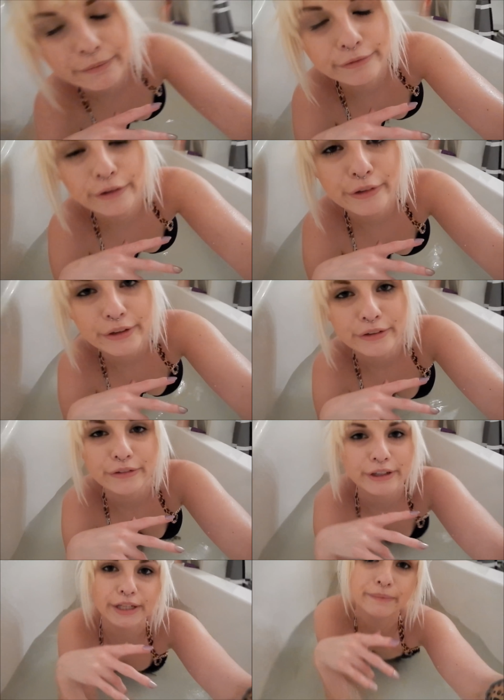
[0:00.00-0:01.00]

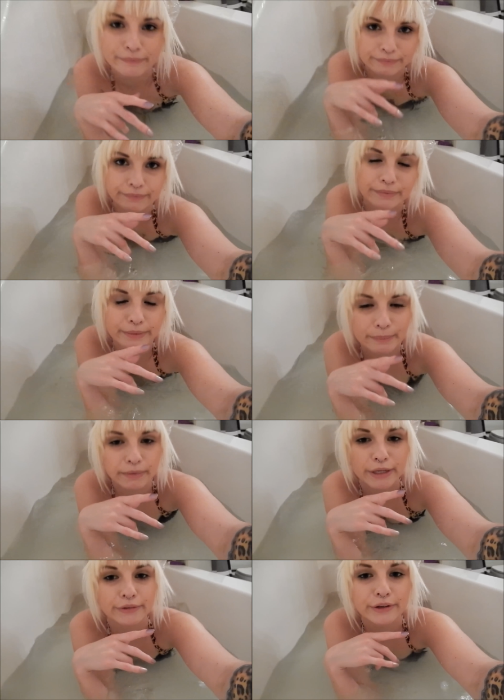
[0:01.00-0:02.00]
rotisserie.
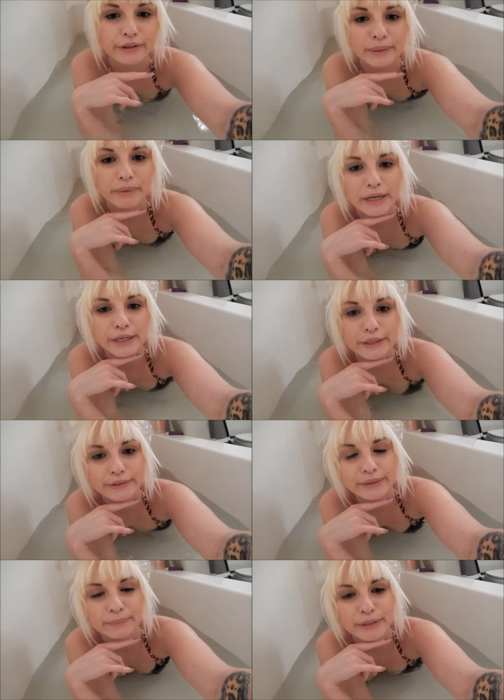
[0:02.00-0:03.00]
Make sure the belly
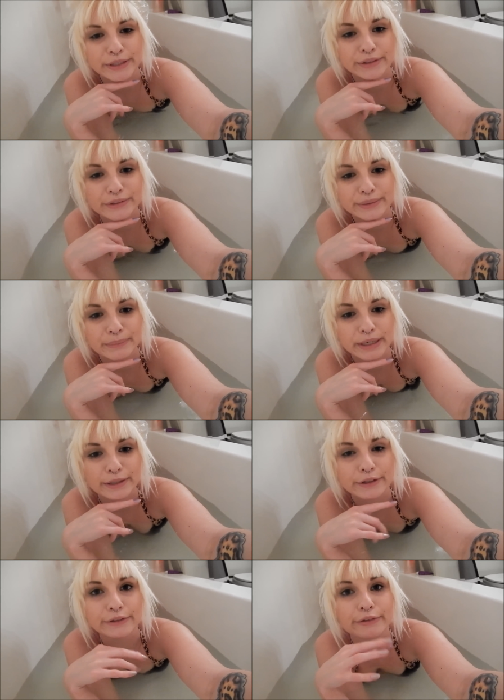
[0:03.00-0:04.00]
gets some of this
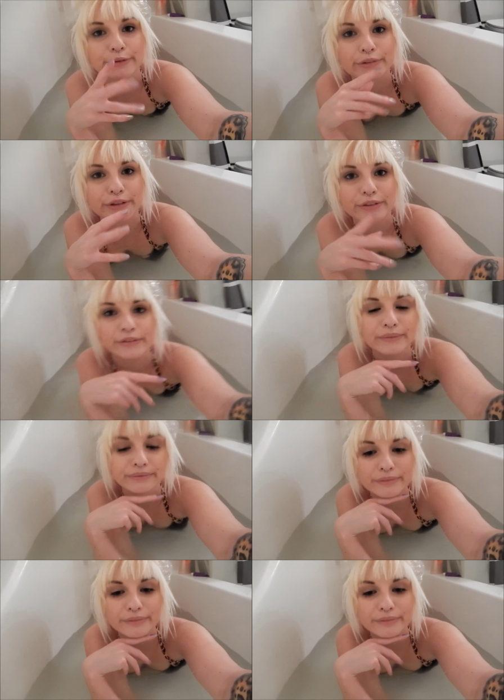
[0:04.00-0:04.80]
smelly good juices,